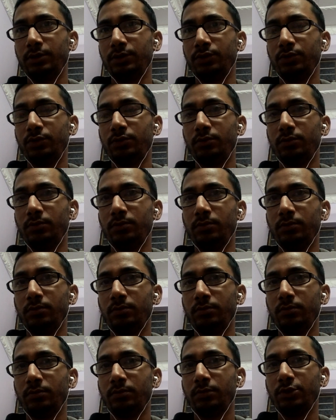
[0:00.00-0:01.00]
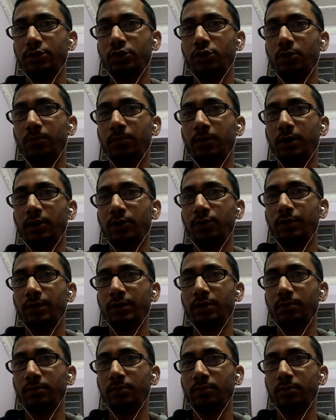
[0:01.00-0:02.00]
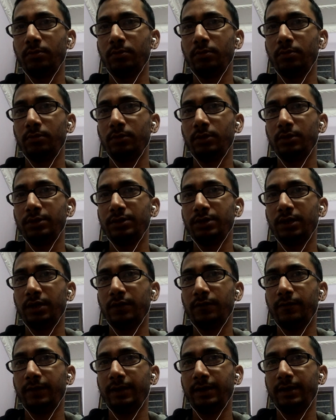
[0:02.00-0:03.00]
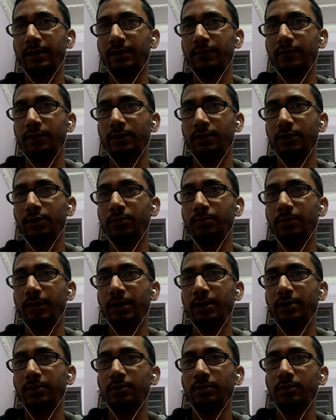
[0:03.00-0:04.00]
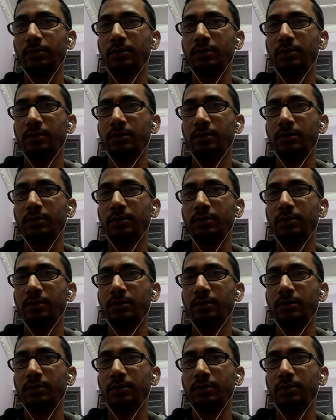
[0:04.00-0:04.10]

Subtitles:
So stop arguing, start fighting with your mind,